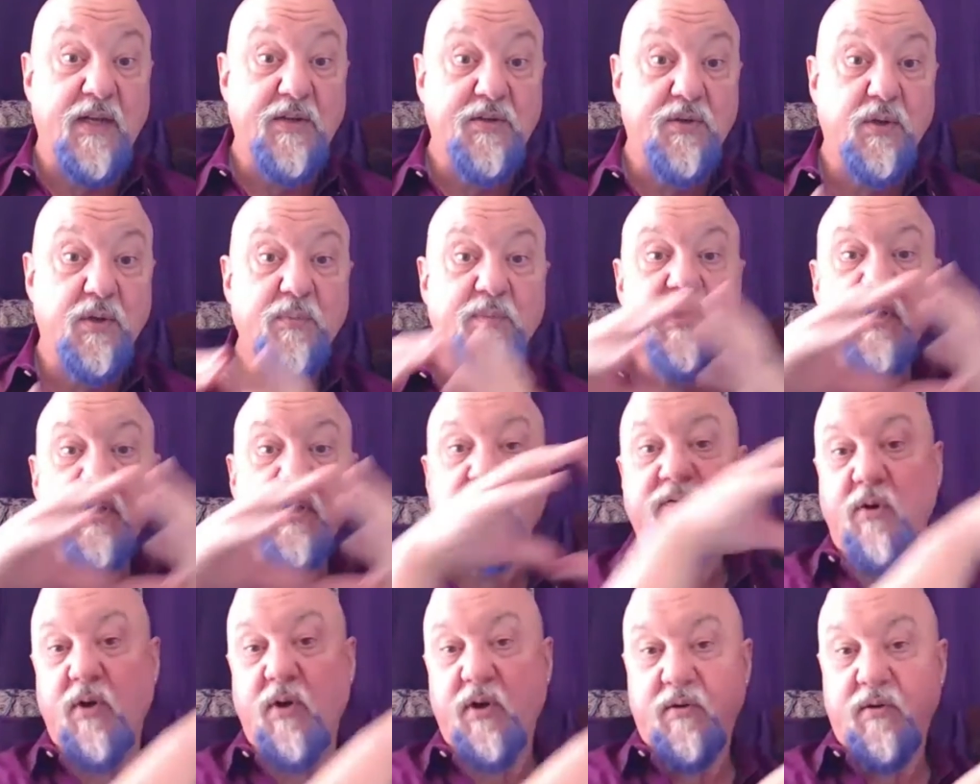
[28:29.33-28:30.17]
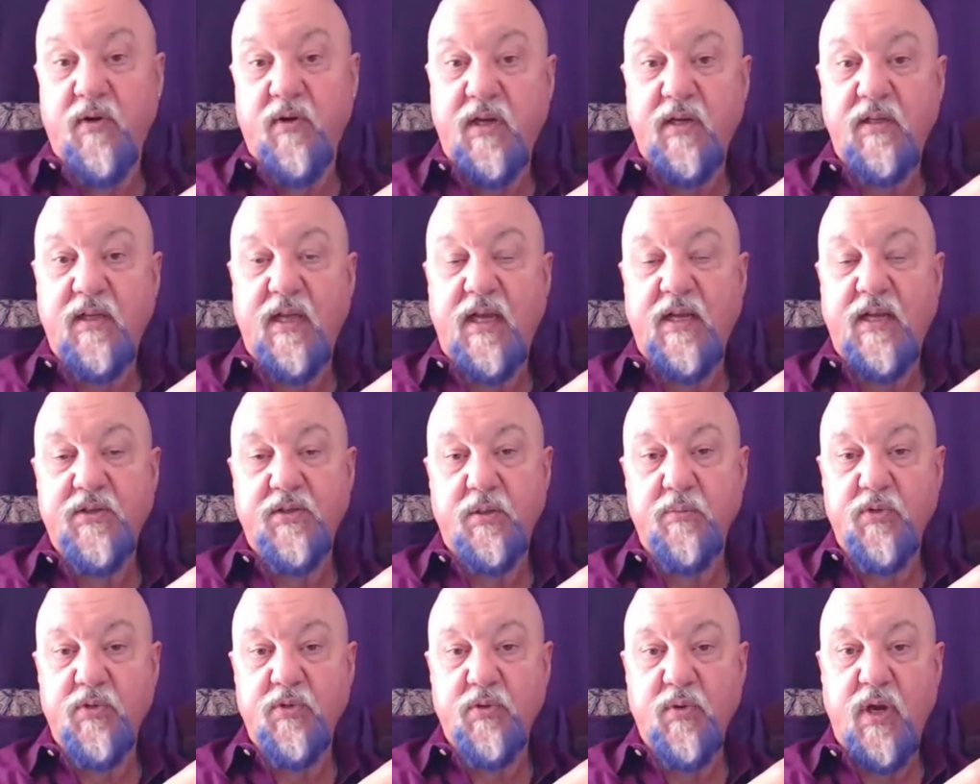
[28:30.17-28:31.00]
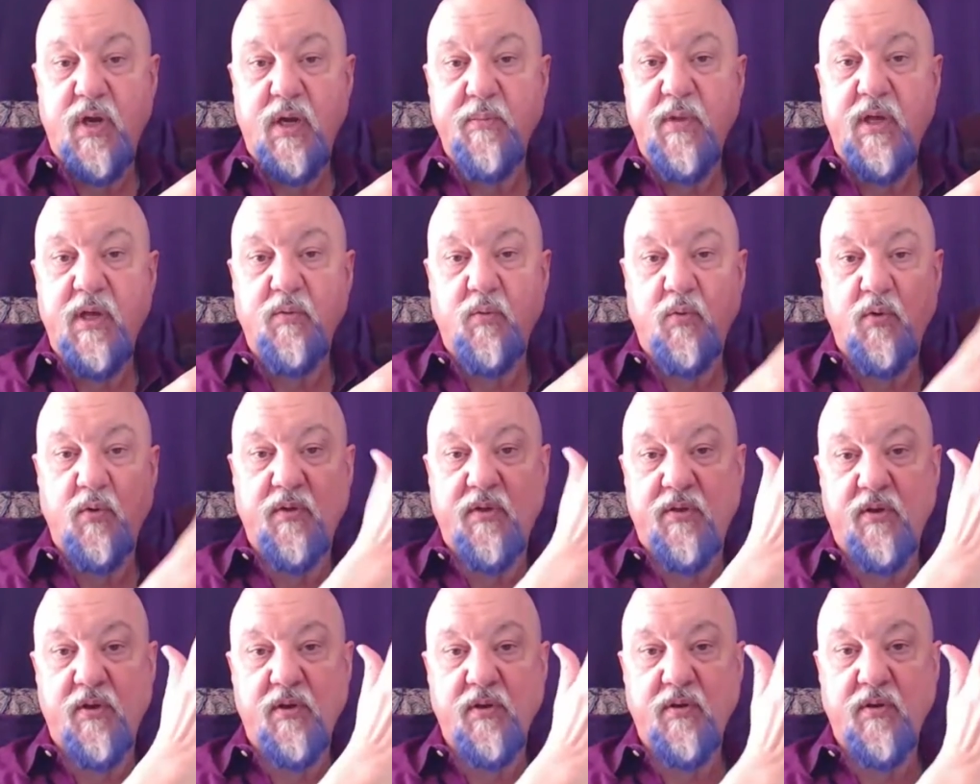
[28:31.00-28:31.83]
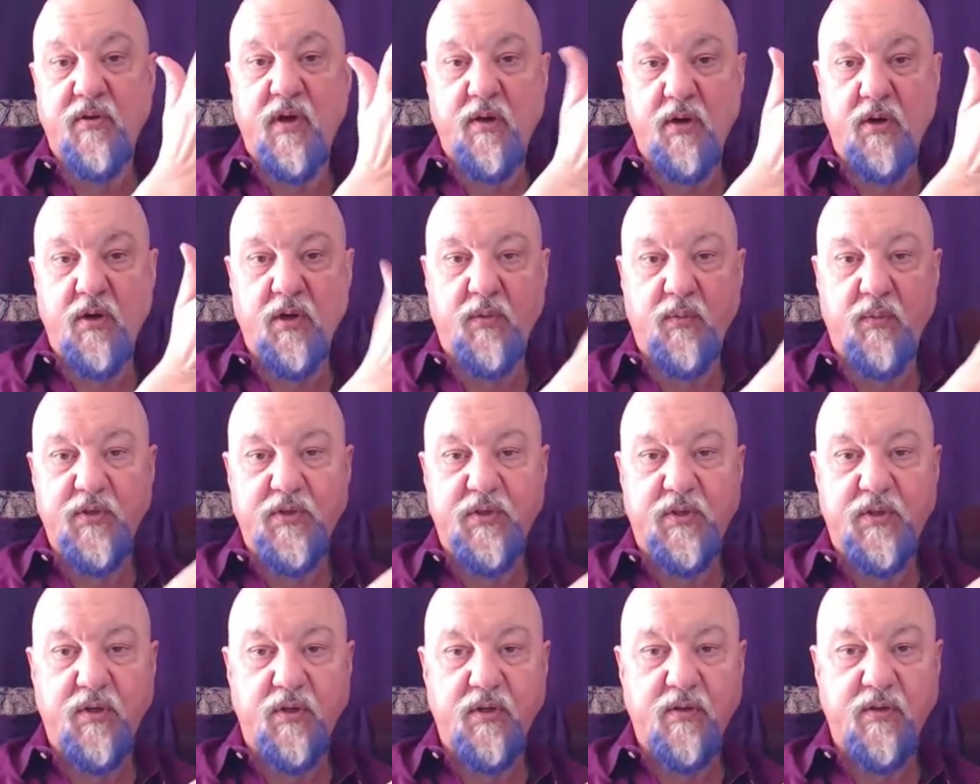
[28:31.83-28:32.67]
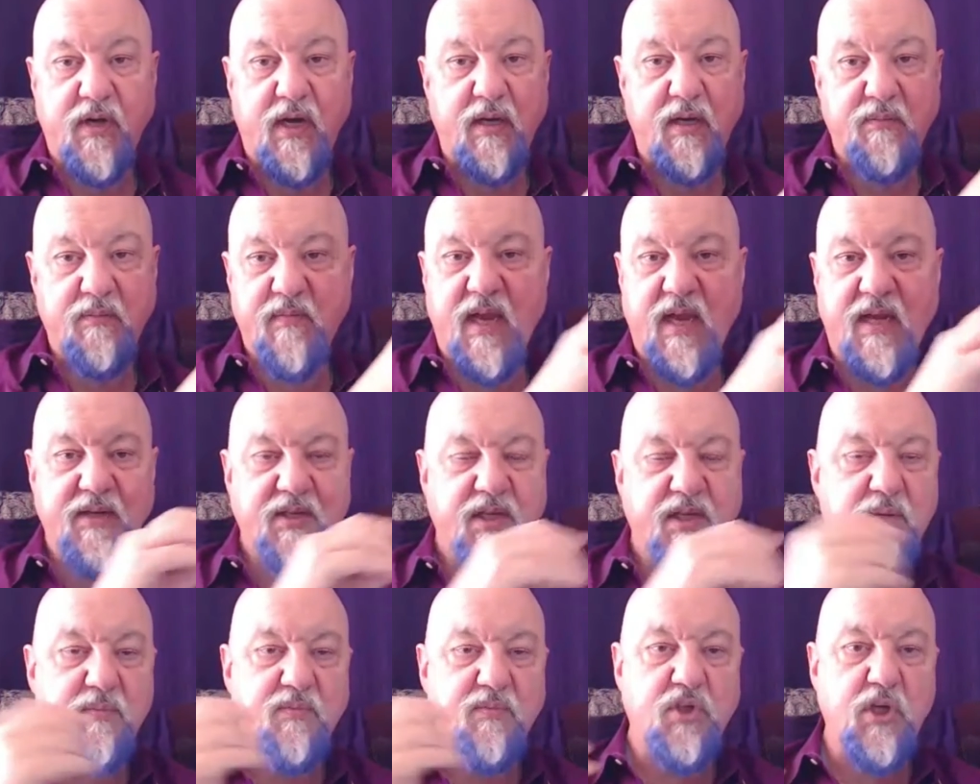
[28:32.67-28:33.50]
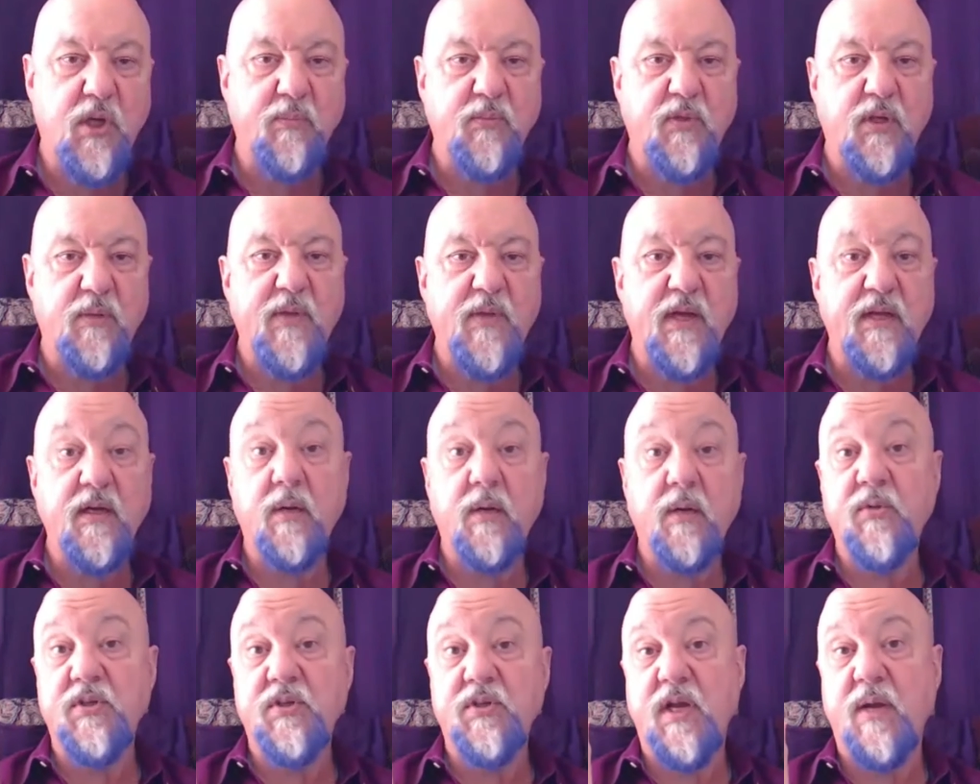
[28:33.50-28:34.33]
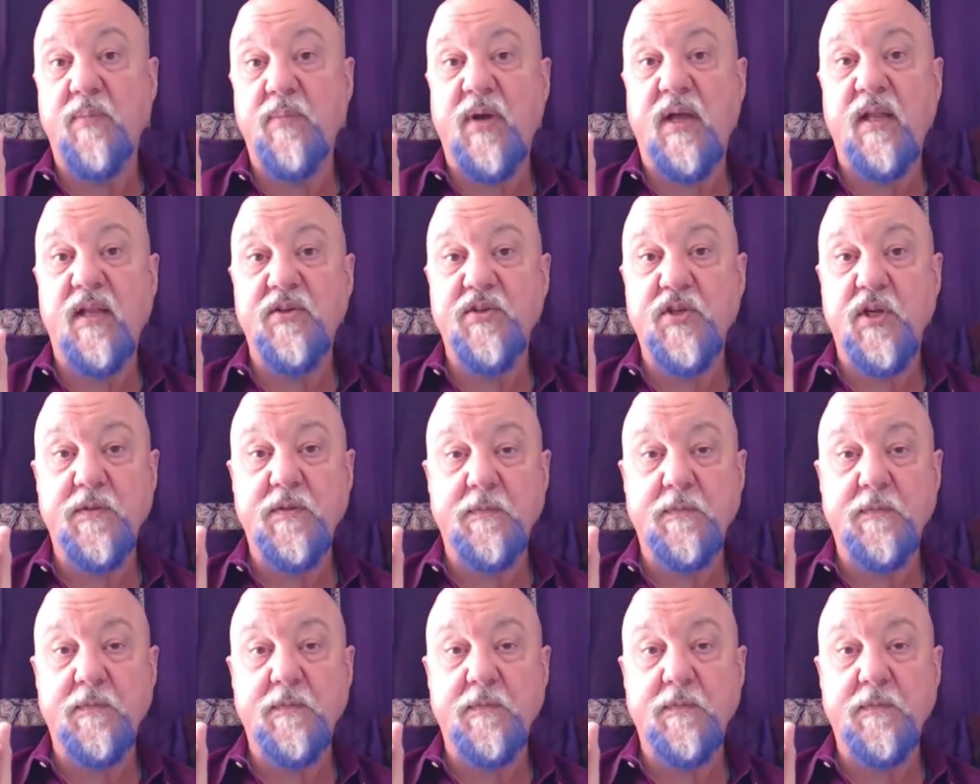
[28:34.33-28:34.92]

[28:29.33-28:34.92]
to fourth grade classroom is what I meant. We're third grade, Earth was third grade. I keep jumbling my numbers, I apologize.